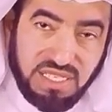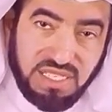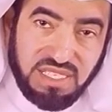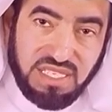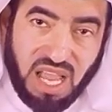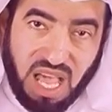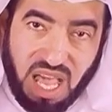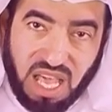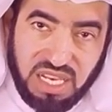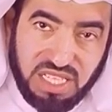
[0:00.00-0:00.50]

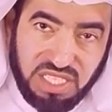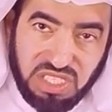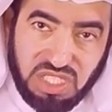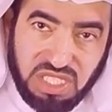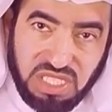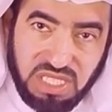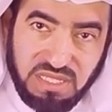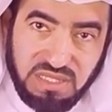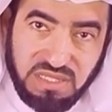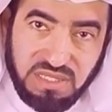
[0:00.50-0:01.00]

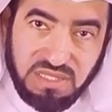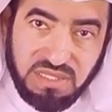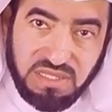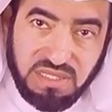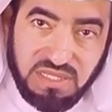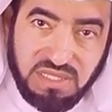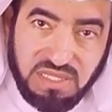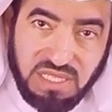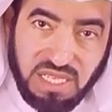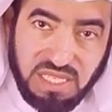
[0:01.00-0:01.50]
Knowledge,
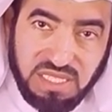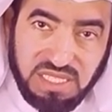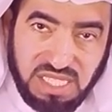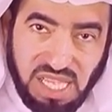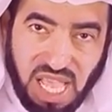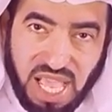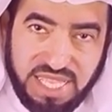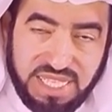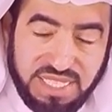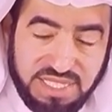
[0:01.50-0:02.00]

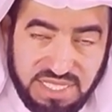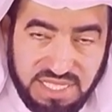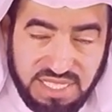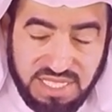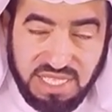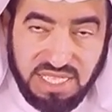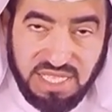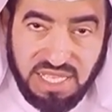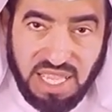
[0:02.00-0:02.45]
science,